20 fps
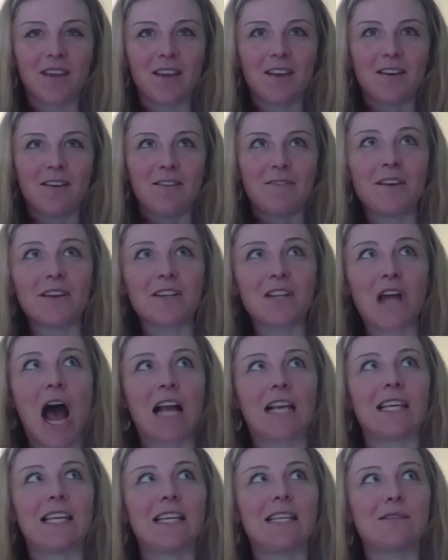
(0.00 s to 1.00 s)
field
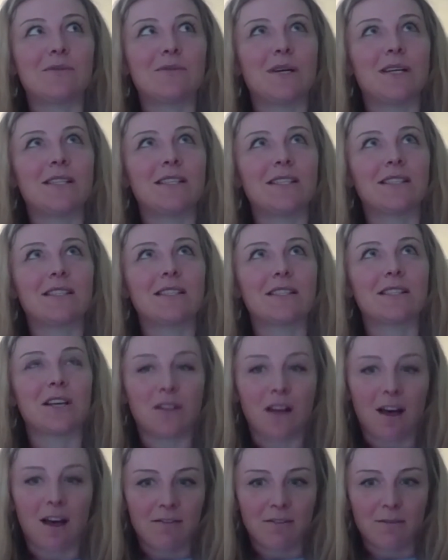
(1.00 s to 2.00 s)
hockey. It was the
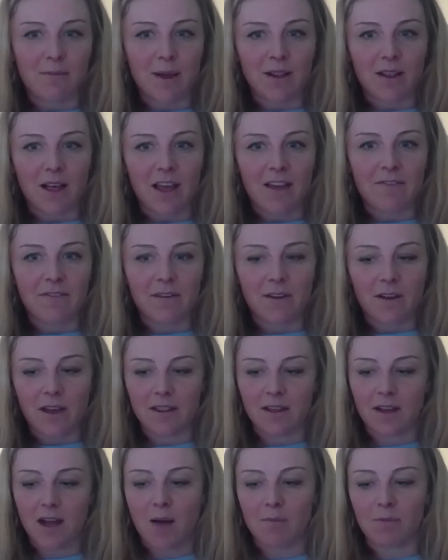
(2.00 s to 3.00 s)
love of my life
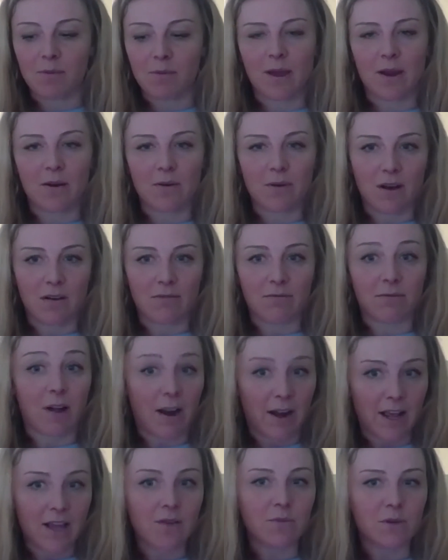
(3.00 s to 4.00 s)
in the complement of
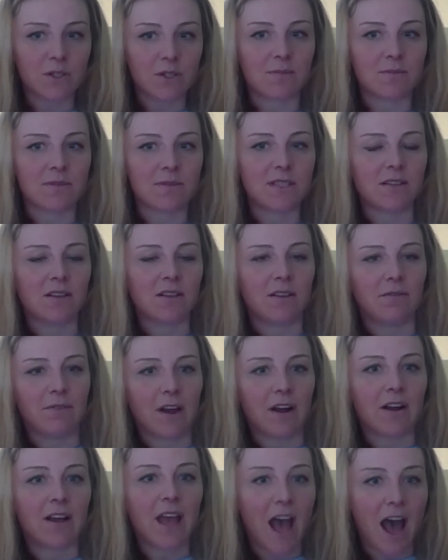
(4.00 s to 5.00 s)
running, which I'm still a
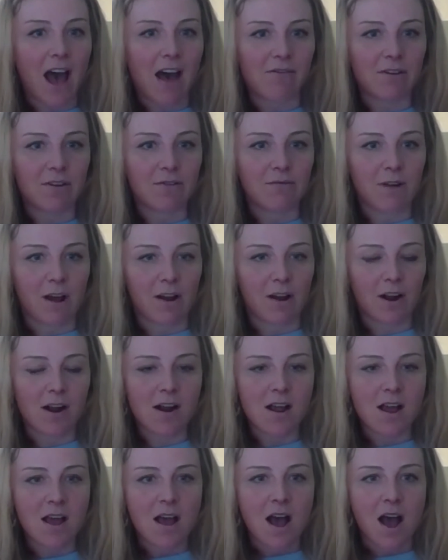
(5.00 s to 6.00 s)
very avid
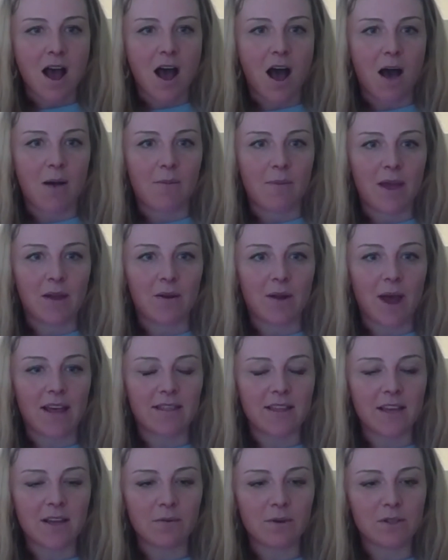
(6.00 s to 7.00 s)
runner. And I
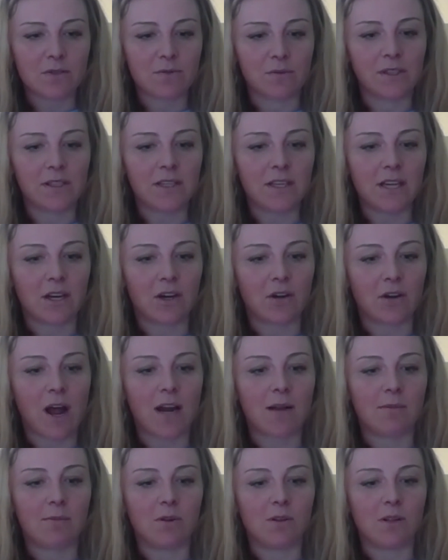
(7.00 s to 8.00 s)
think what's really
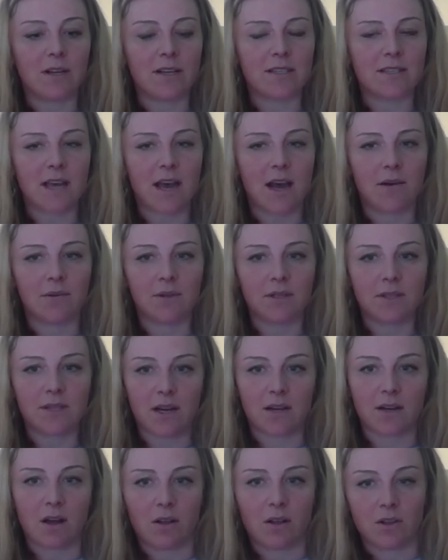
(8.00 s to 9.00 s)
incredible is how the
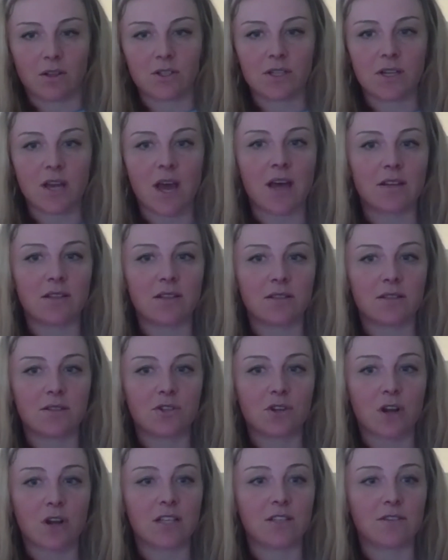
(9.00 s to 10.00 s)
technology has
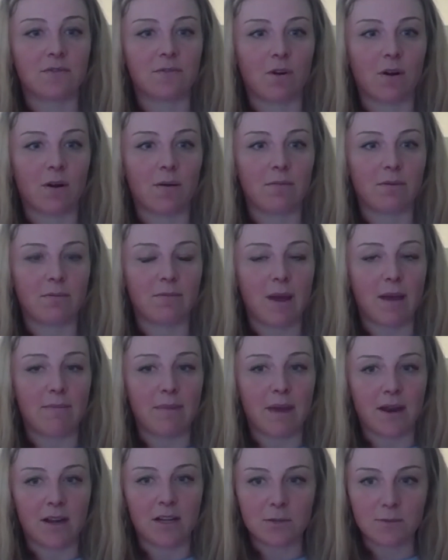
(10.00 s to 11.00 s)
transformed my
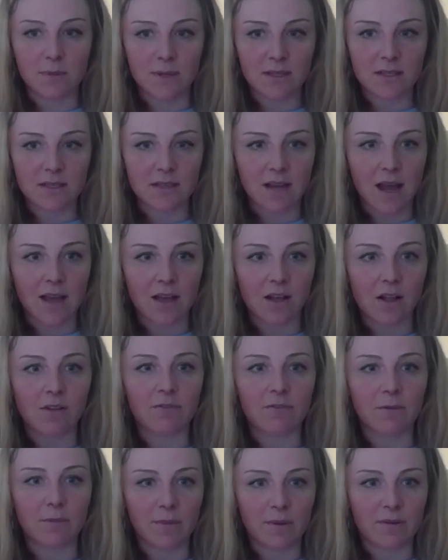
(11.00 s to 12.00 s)
management
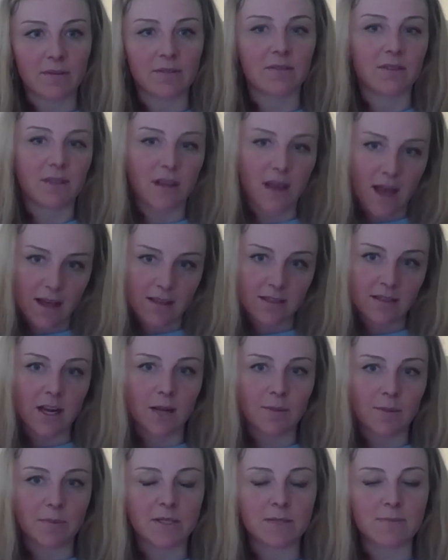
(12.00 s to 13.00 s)
style from the
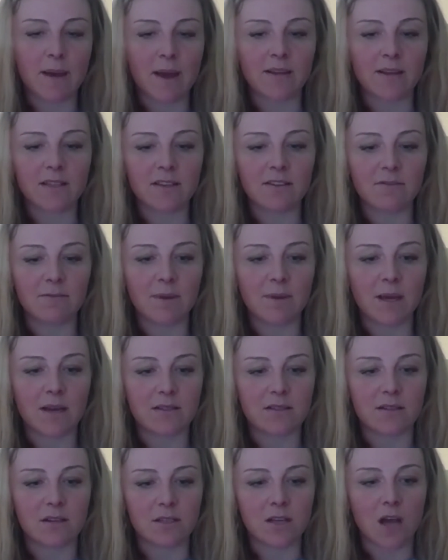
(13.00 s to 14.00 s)
athletic perspective,
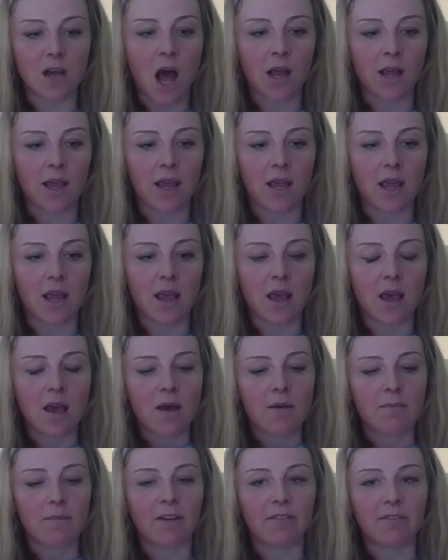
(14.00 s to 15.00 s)
because you're talking,
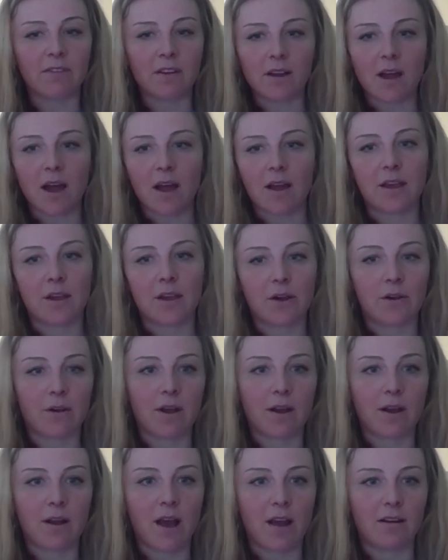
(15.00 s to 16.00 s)
my field hockey
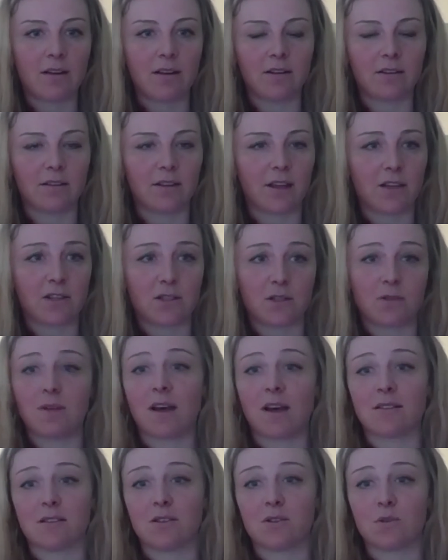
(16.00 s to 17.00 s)
career ended in like
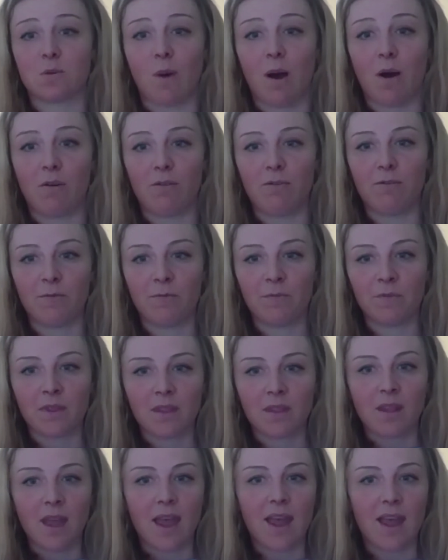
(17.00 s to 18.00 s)
2012.
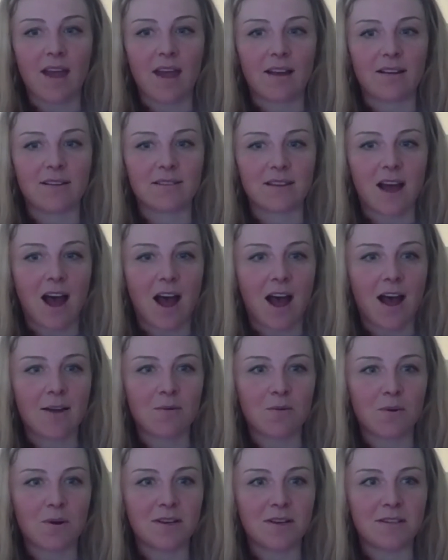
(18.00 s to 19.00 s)
And I
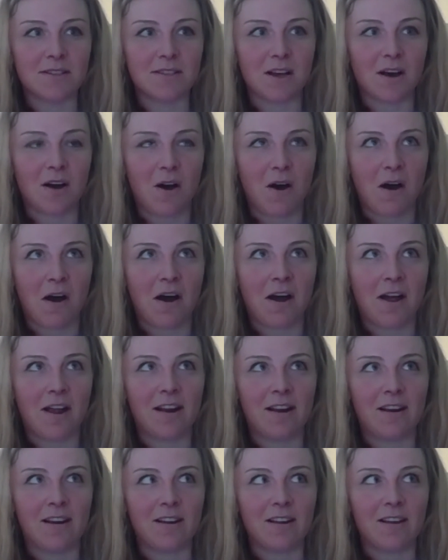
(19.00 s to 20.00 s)
was
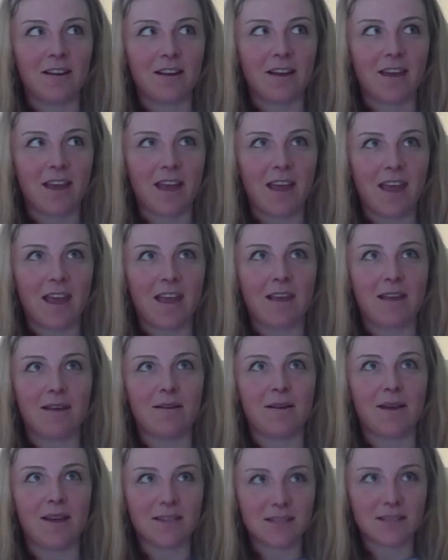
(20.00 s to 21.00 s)
on
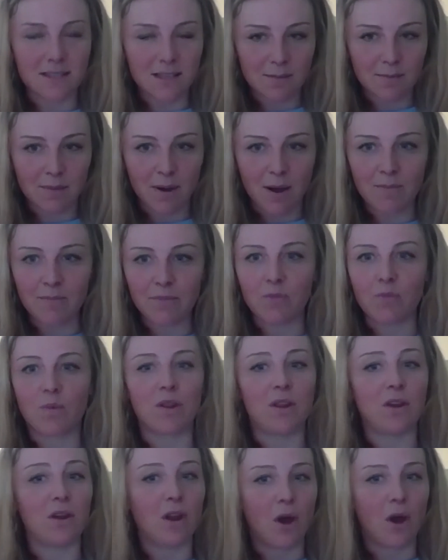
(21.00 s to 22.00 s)
a insulin pump
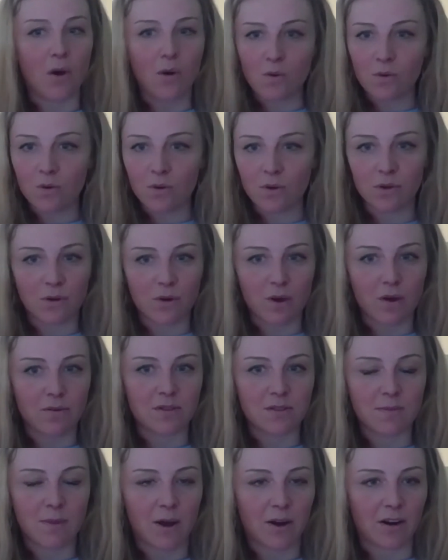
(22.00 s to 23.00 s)
with no
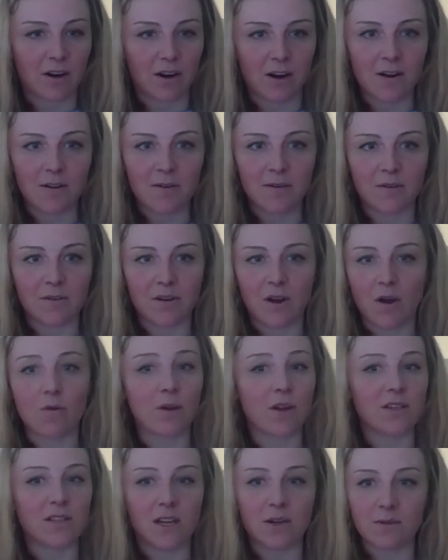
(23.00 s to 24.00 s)
glucose monitor, no
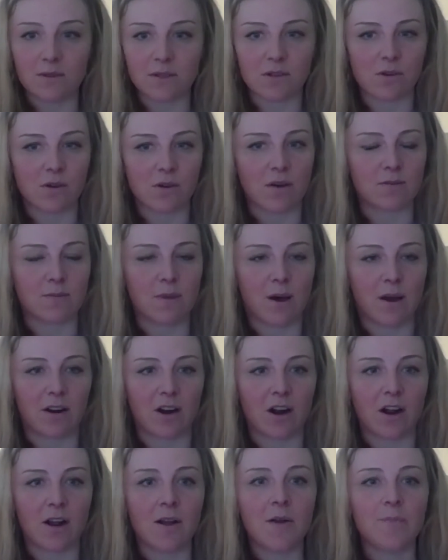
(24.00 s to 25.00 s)
continuous glucose
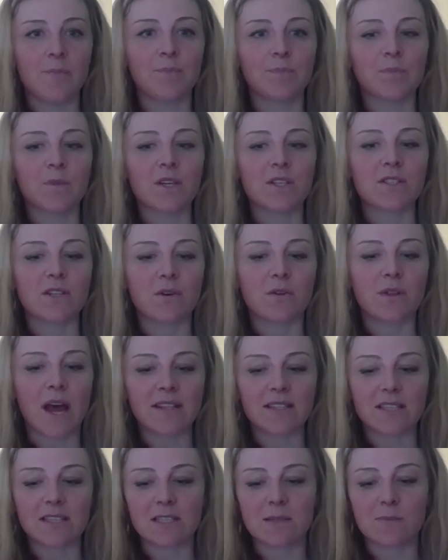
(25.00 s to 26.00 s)
monitor. So
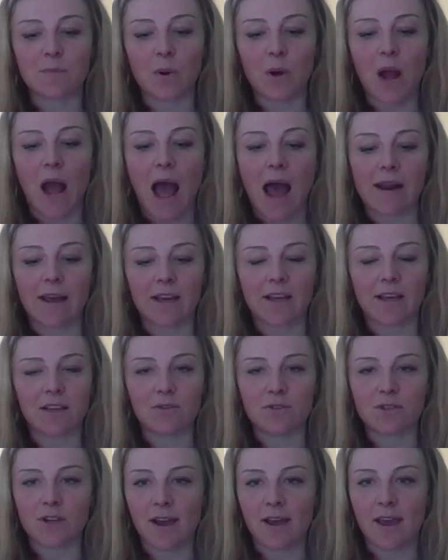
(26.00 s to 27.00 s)
that's a sporadic,
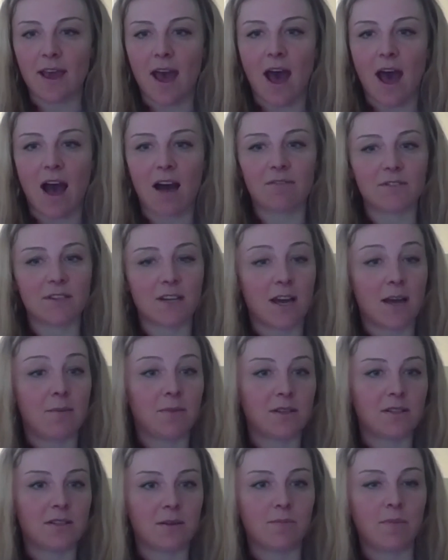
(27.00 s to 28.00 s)
you check at halftime
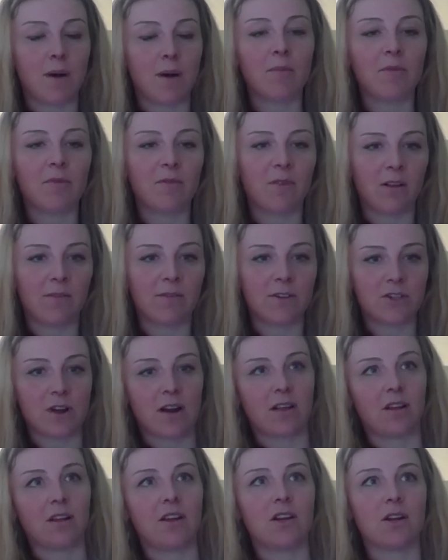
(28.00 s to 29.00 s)
because you're pumped full of
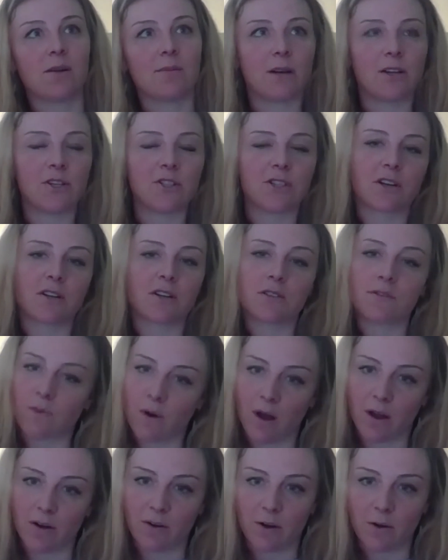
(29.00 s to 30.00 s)
adrenaline, your blood sugar is
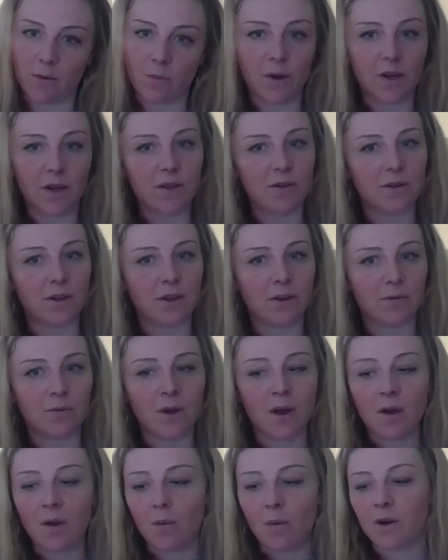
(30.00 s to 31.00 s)
400. What do you do?
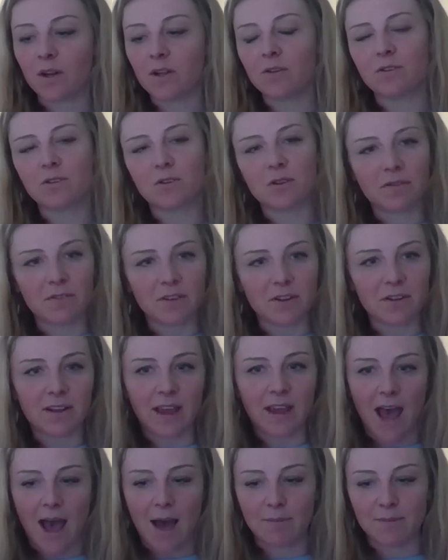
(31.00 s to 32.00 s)
What do you do if you're the
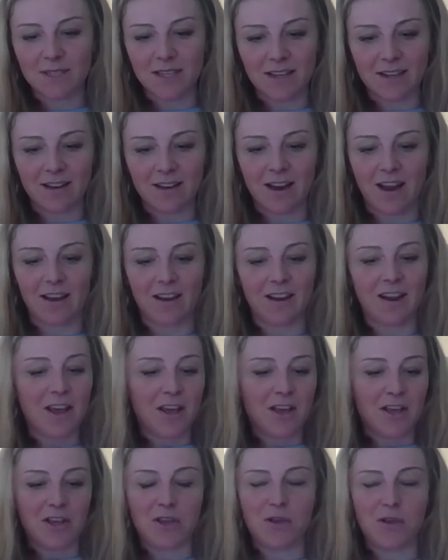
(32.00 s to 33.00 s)
captain and
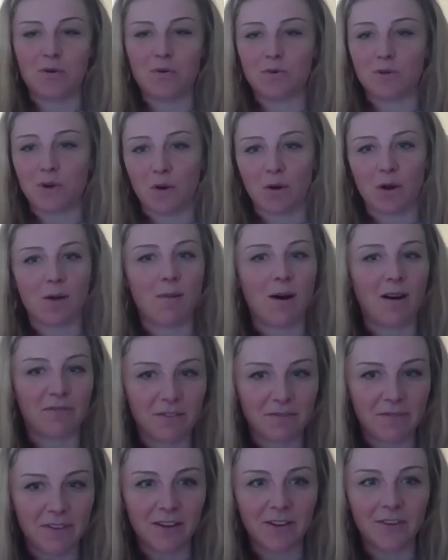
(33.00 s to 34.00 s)
you don't come off
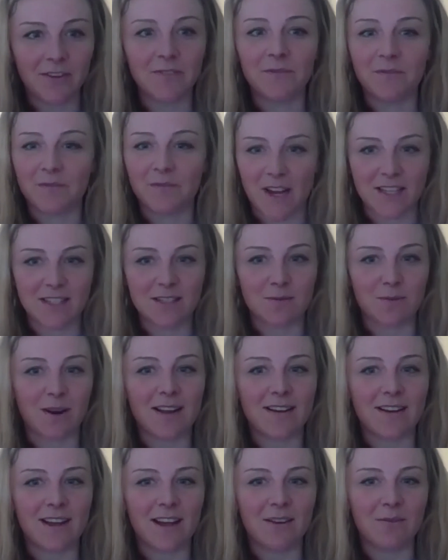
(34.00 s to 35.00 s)
the field? That's what
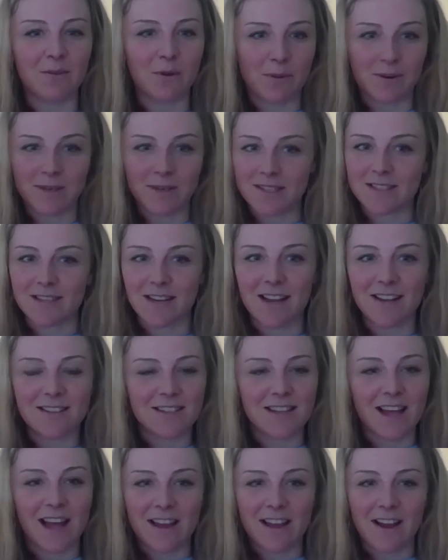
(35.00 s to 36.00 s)
I did. We went to
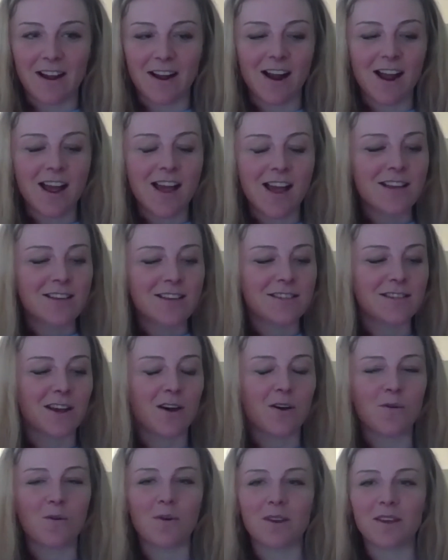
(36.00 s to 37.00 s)
states that year.
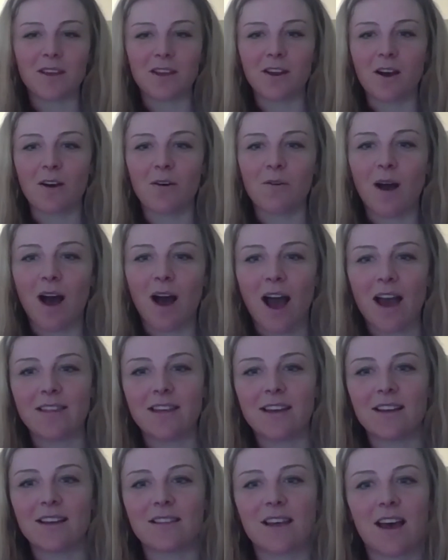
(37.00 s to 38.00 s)
So, I
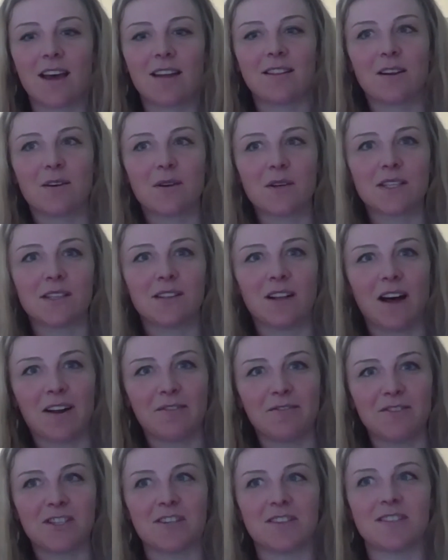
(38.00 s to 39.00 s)
think that there was a lot
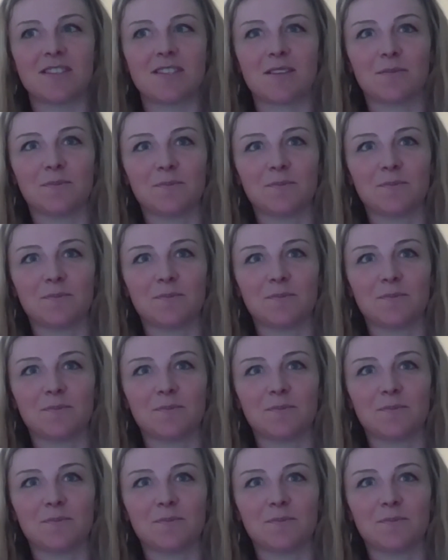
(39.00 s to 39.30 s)
of just